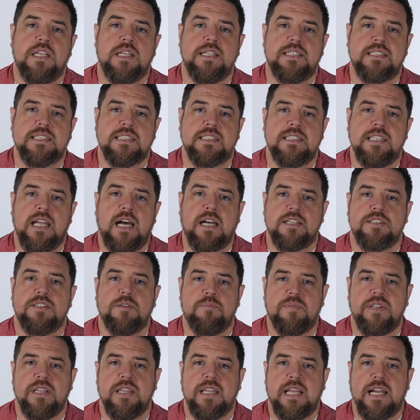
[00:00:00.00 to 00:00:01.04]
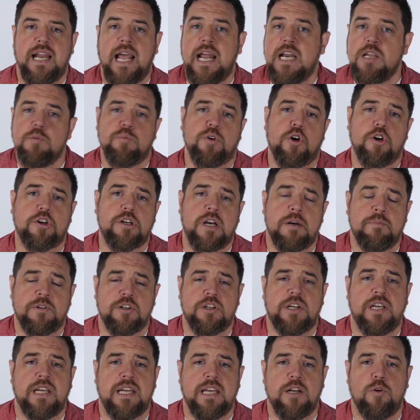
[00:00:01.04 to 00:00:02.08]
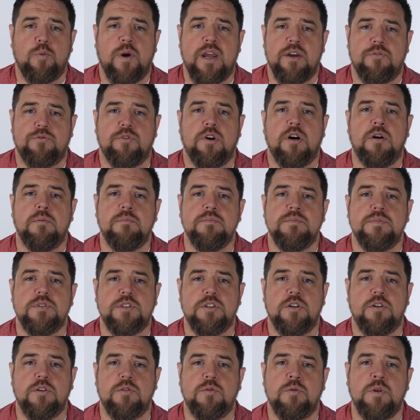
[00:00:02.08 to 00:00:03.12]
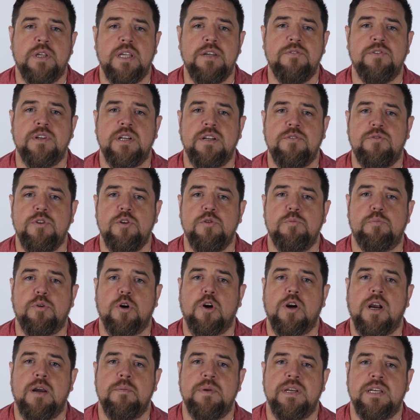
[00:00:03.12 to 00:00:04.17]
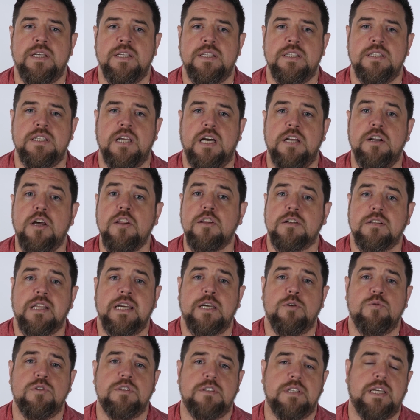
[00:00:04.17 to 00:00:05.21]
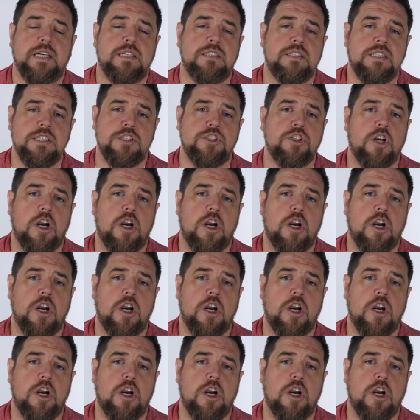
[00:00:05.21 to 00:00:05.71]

It's not something that any programmer can get away from. So even if you program in another language like C#